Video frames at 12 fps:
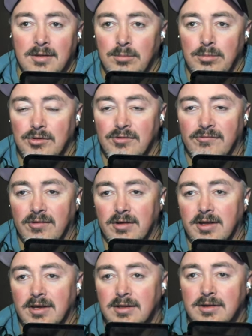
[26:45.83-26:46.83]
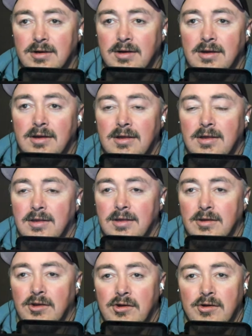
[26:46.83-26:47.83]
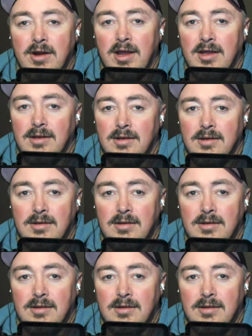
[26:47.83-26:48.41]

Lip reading: beautiful color, great,